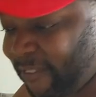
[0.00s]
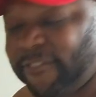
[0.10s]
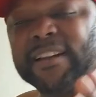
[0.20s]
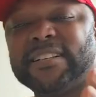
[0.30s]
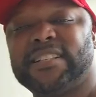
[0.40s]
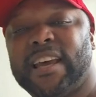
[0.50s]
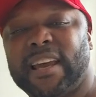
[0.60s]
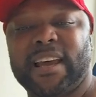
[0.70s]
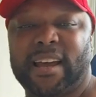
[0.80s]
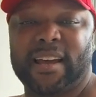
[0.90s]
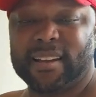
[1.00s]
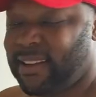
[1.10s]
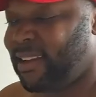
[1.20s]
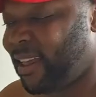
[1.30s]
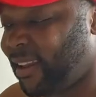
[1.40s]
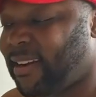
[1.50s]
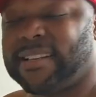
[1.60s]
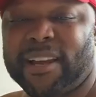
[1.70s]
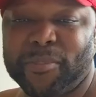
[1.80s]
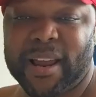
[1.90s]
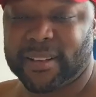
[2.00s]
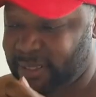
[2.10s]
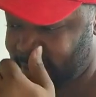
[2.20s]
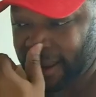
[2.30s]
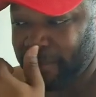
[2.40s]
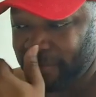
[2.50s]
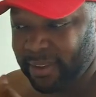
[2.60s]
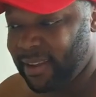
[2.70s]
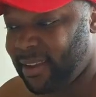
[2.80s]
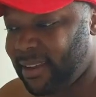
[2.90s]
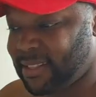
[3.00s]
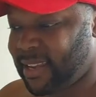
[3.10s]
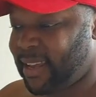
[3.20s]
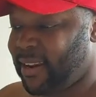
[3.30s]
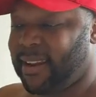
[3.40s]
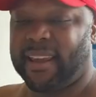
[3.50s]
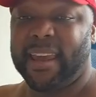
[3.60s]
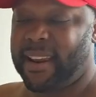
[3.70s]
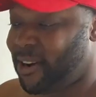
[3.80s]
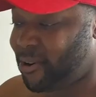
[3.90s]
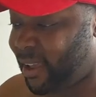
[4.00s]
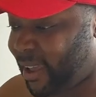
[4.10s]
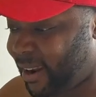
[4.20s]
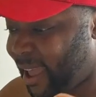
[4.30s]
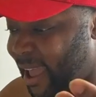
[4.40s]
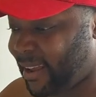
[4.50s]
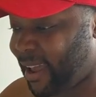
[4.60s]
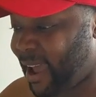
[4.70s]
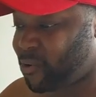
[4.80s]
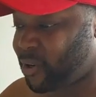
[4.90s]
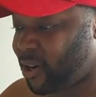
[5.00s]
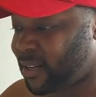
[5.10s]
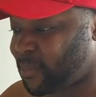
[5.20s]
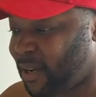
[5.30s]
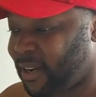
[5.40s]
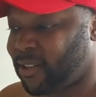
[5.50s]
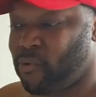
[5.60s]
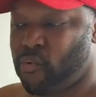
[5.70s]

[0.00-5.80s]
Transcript: de Fonseca. I think that's how you pronounce his name. He said, keto in Ecuador is among the